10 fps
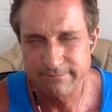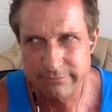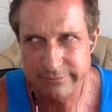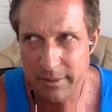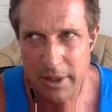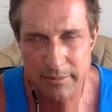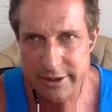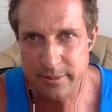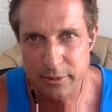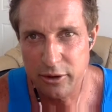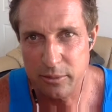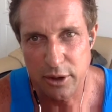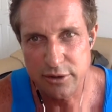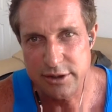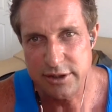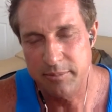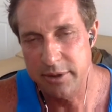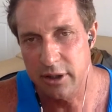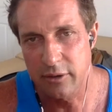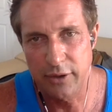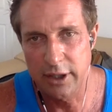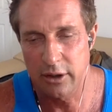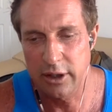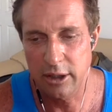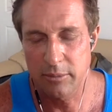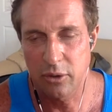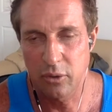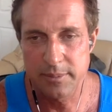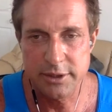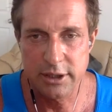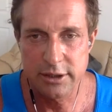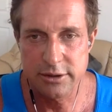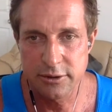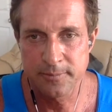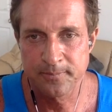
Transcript: There might be some Kirk Parsley stuff, but you can find all that on my website too.